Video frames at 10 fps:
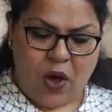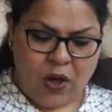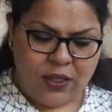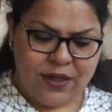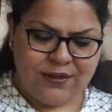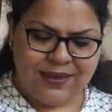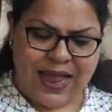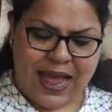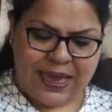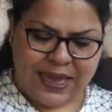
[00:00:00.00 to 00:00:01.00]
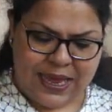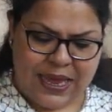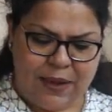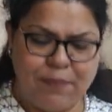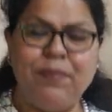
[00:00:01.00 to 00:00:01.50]
On this slack
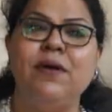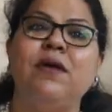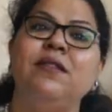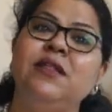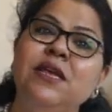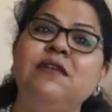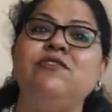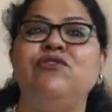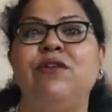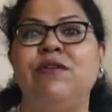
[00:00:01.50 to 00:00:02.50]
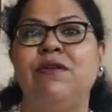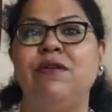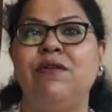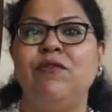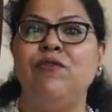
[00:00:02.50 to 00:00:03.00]
heap, these
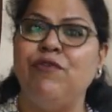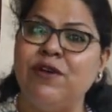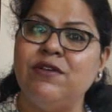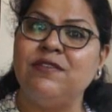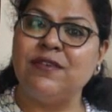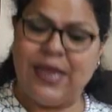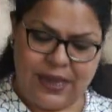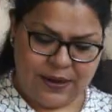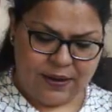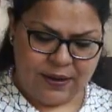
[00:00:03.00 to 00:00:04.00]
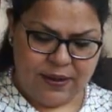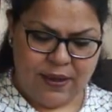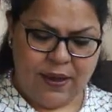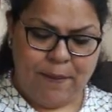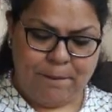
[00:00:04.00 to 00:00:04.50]
children wear skin,
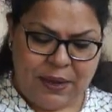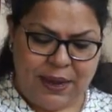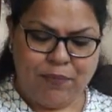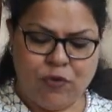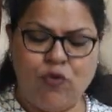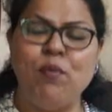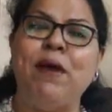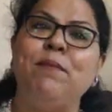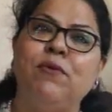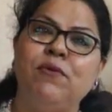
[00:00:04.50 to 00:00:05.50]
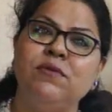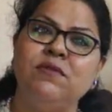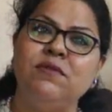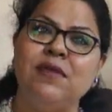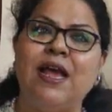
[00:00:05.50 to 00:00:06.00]
peep through by
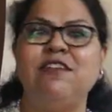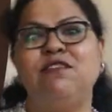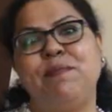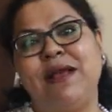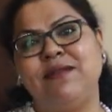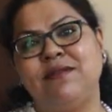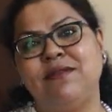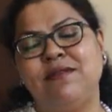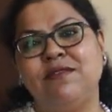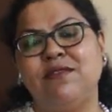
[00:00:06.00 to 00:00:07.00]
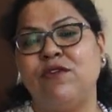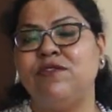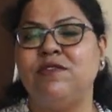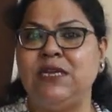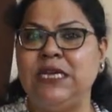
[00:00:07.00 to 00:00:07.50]
bones and spectacles of
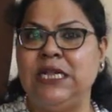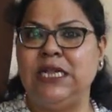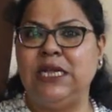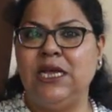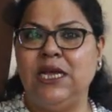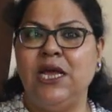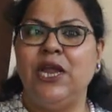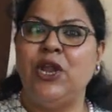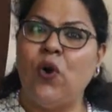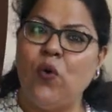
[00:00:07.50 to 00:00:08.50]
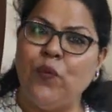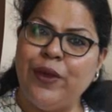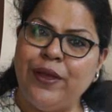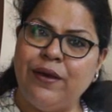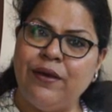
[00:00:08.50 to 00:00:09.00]
steel. Now
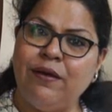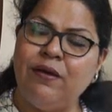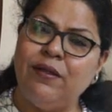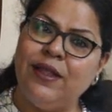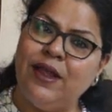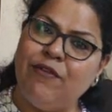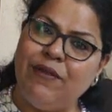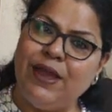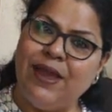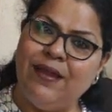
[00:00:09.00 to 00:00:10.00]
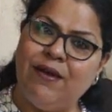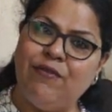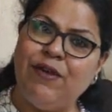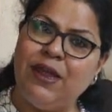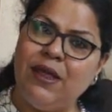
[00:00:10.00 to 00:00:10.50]
over here, they are living in
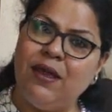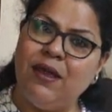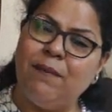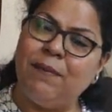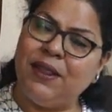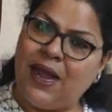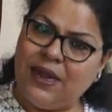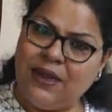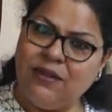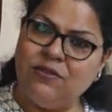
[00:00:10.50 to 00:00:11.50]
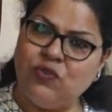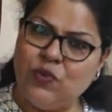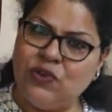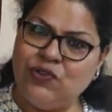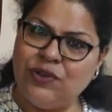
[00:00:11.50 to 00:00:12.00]
a very pathetic
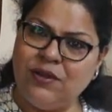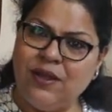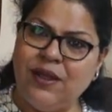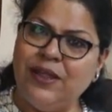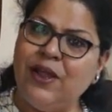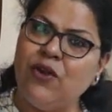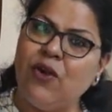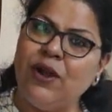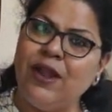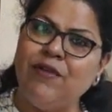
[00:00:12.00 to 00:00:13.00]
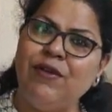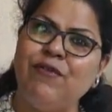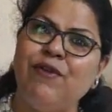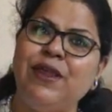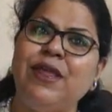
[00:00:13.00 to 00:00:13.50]
situation. They are not
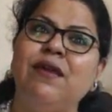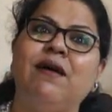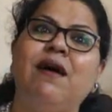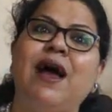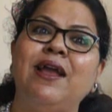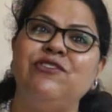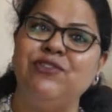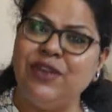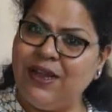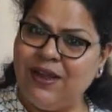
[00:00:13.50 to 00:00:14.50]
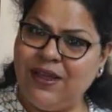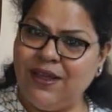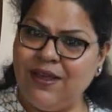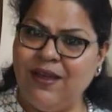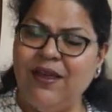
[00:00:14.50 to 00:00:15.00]
living very
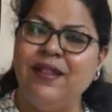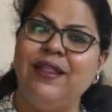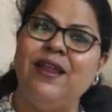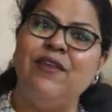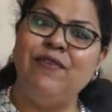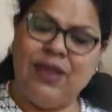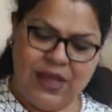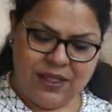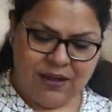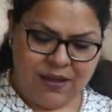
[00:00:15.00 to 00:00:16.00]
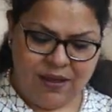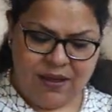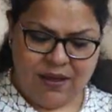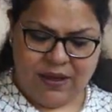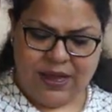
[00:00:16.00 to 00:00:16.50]
hygienically. They are living in the
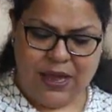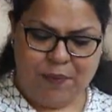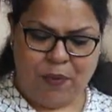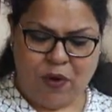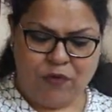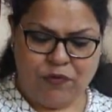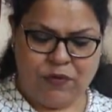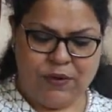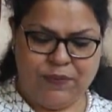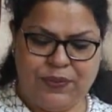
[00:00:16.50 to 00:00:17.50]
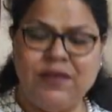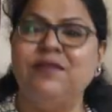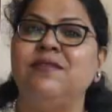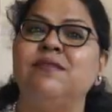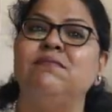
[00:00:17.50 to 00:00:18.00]
heap of
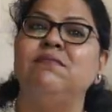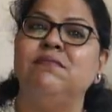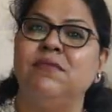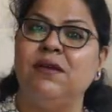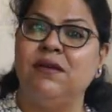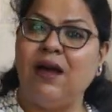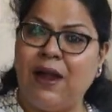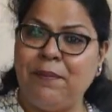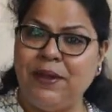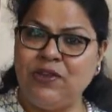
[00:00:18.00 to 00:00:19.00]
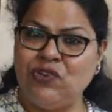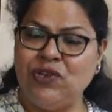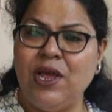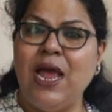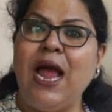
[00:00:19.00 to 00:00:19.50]
these
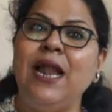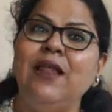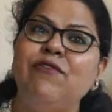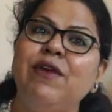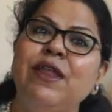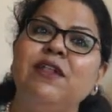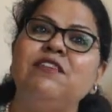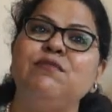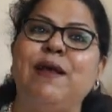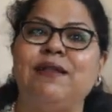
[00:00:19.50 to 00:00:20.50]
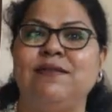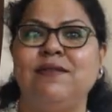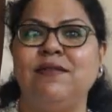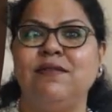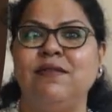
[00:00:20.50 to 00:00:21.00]
garbage, and they are wearing the
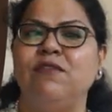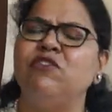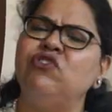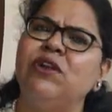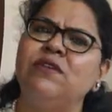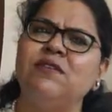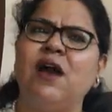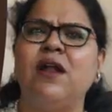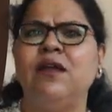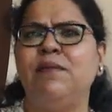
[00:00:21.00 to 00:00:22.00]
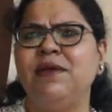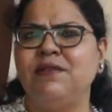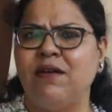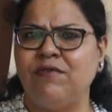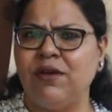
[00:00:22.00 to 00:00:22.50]
spectacles which are discarded by
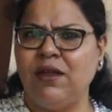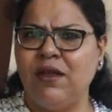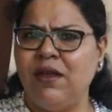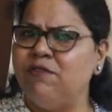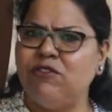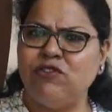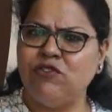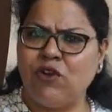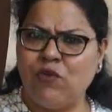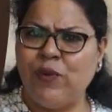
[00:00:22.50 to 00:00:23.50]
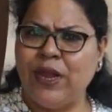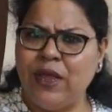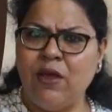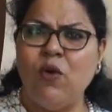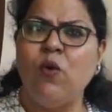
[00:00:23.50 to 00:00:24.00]
someone, which is not
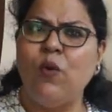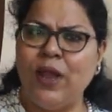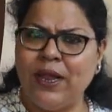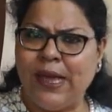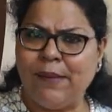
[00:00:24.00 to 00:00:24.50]
very well